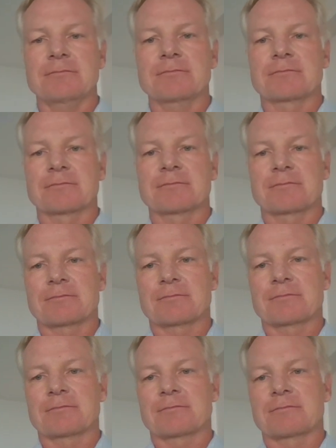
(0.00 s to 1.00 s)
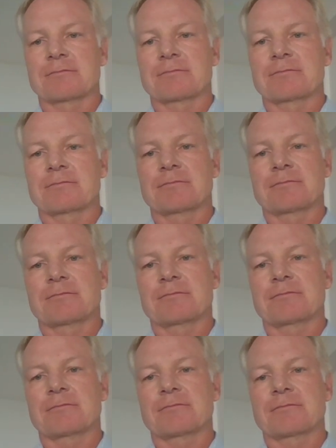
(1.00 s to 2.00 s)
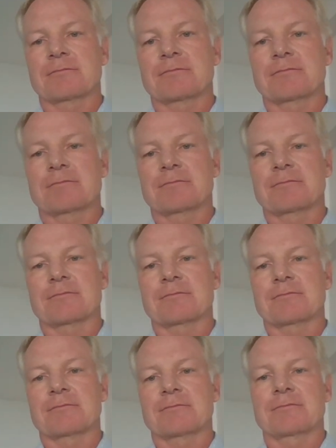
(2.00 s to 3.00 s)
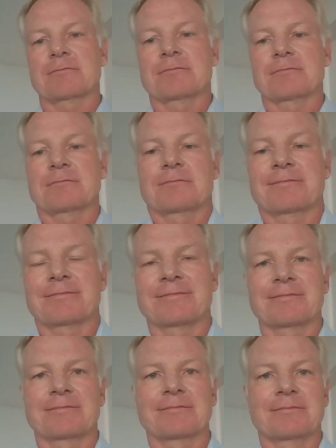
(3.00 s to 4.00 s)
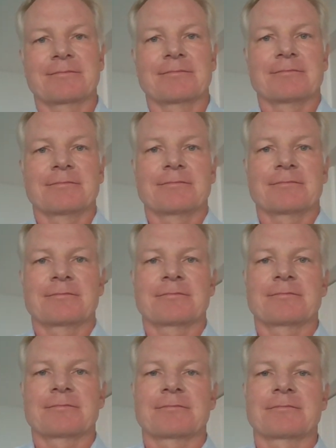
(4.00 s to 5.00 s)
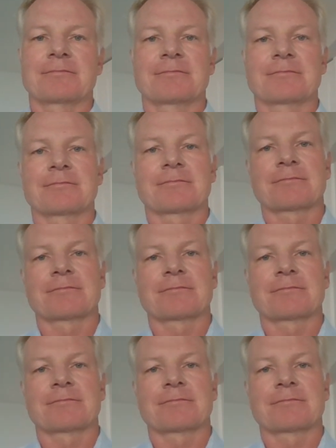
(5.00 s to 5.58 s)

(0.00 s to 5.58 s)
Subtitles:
[no speech]